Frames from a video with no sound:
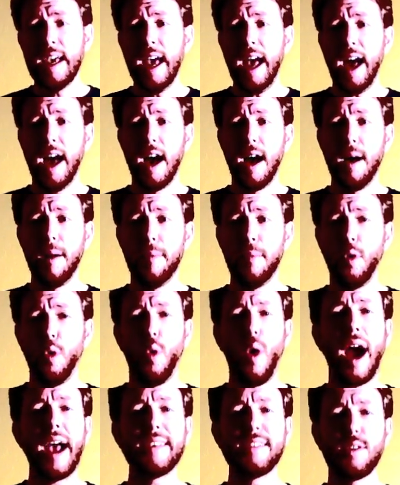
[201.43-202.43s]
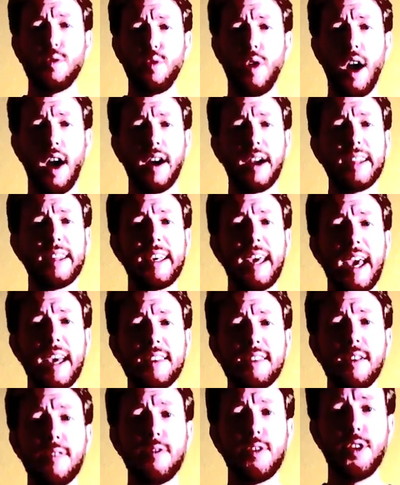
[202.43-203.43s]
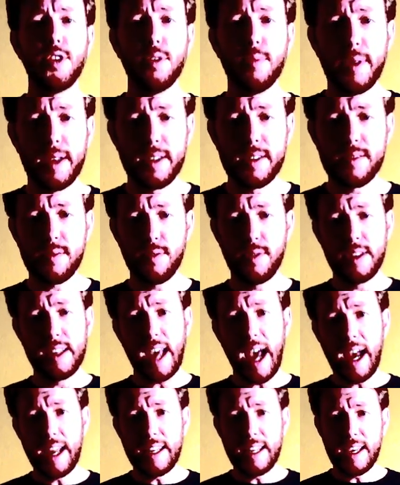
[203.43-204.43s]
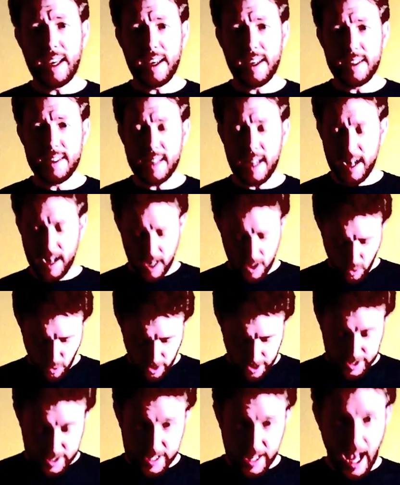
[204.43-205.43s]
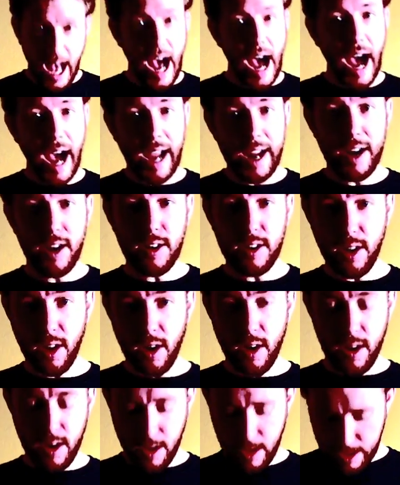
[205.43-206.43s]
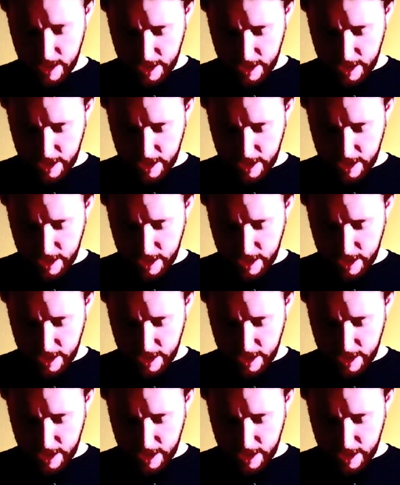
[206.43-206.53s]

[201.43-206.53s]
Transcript: Why is it wrong in the case of humans? Well, the idea is that according to the higher law